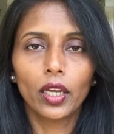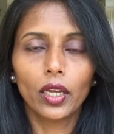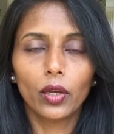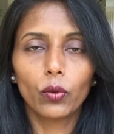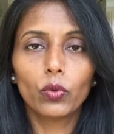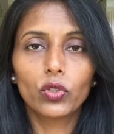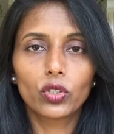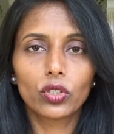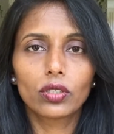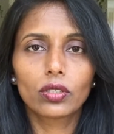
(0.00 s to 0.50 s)

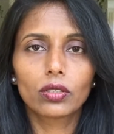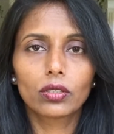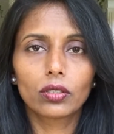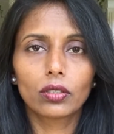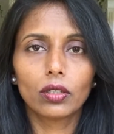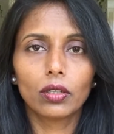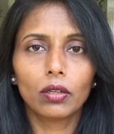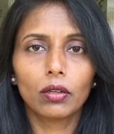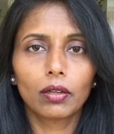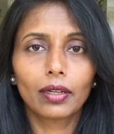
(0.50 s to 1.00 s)
which is
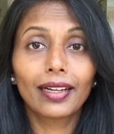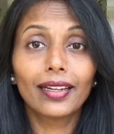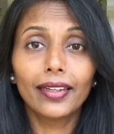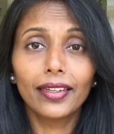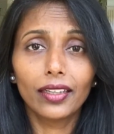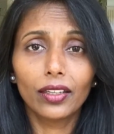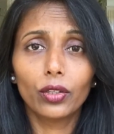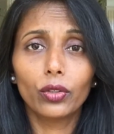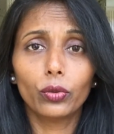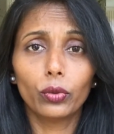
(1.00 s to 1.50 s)

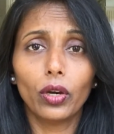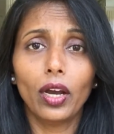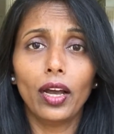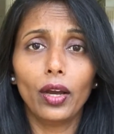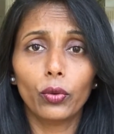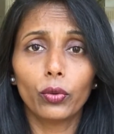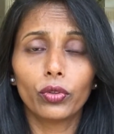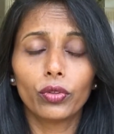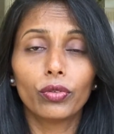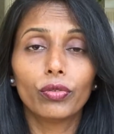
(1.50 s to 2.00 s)
cleaning you
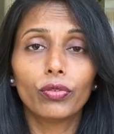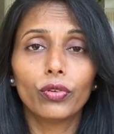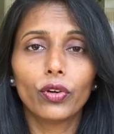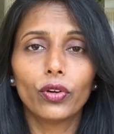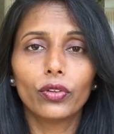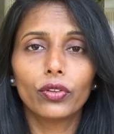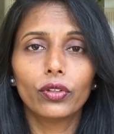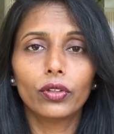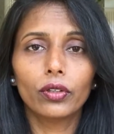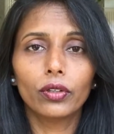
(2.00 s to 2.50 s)
out
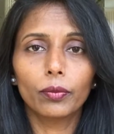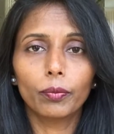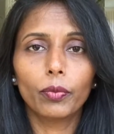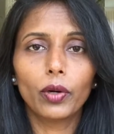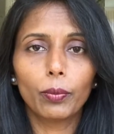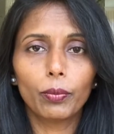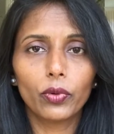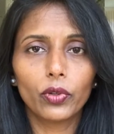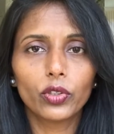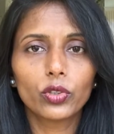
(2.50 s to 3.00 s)
for the
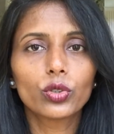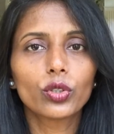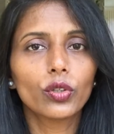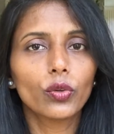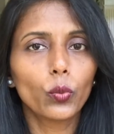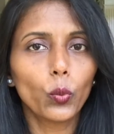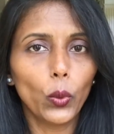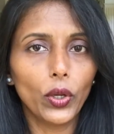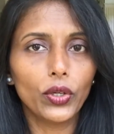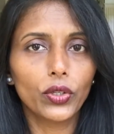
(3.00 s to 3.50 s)
preparation
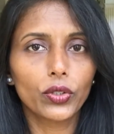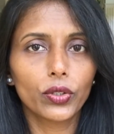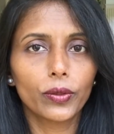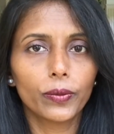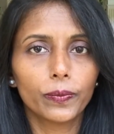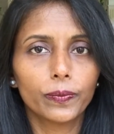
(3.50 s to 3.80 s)
of winter.